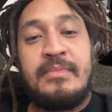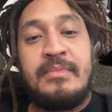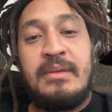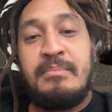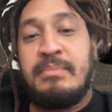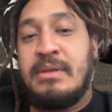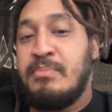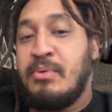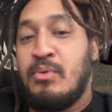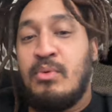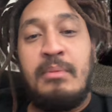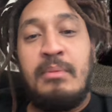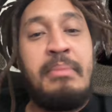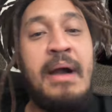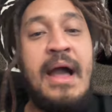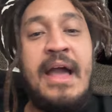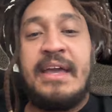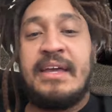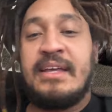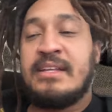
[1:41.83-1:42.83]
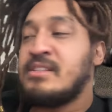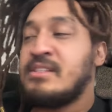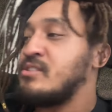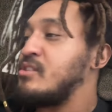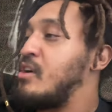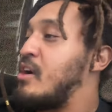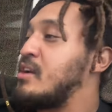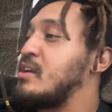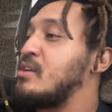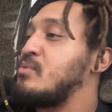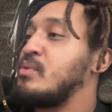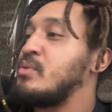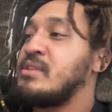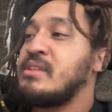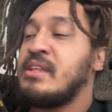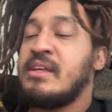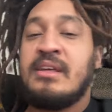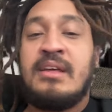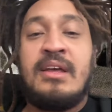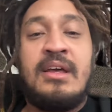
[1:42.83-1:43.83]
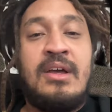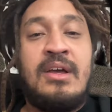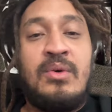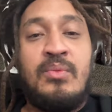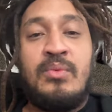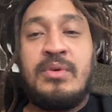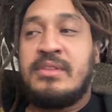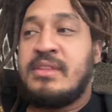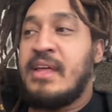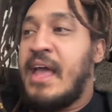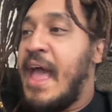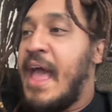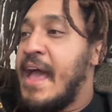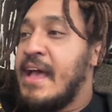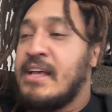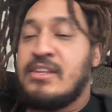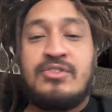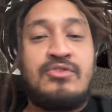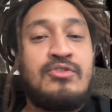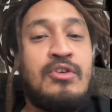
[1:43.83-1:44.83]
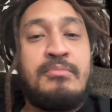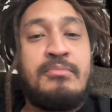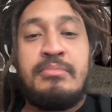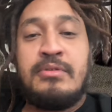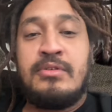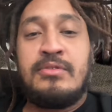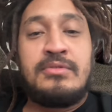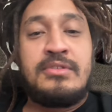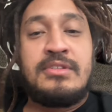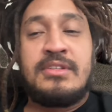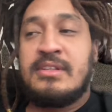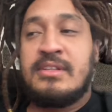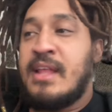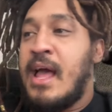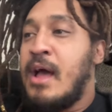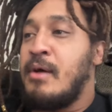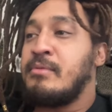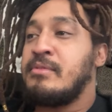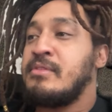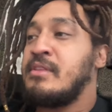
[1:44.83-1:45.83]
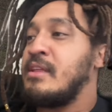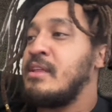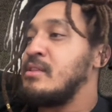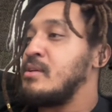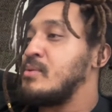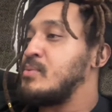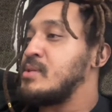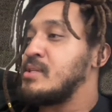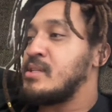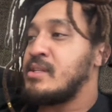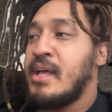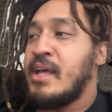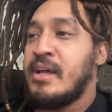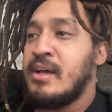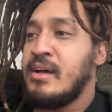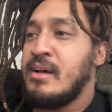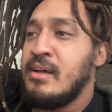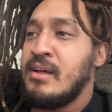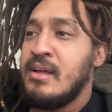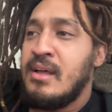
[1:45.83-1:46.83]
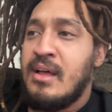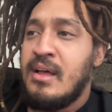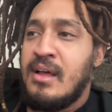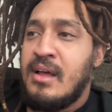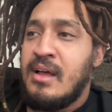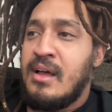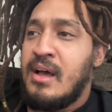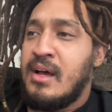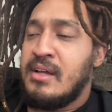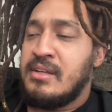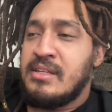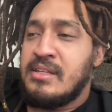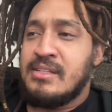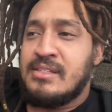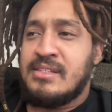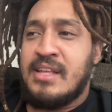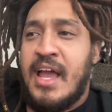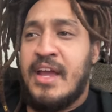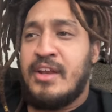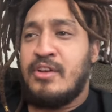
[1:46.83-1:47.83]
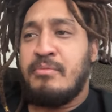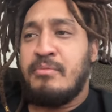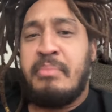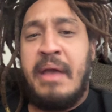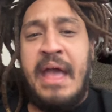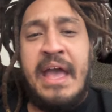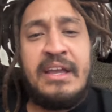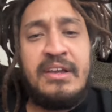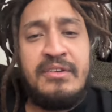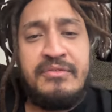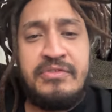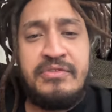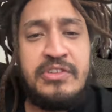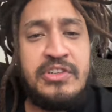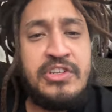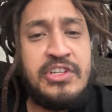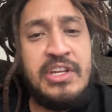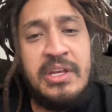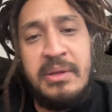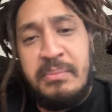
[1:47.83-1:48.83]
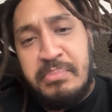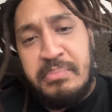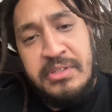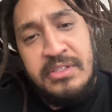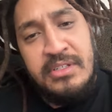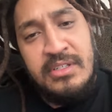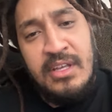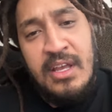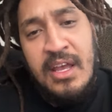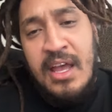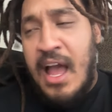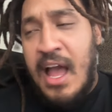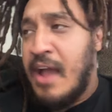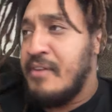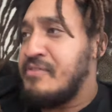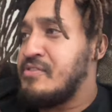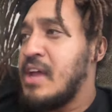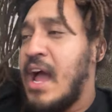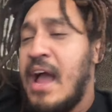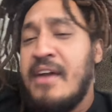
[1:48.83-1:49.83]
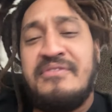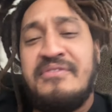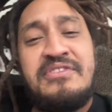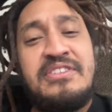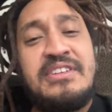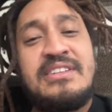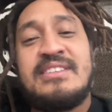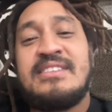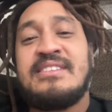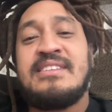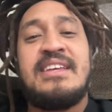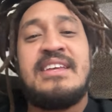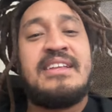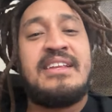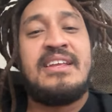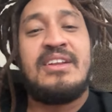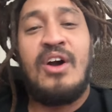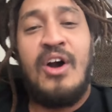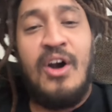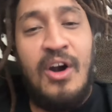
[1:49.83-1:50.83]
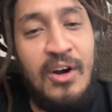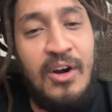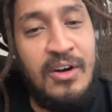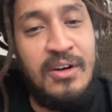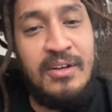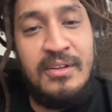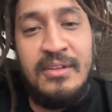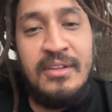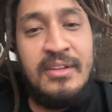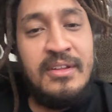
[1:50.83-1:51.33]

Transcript: People will buy it. It started with the with the Astro boots, and now then there was like a a designer bag of chips. I've I've just seen it all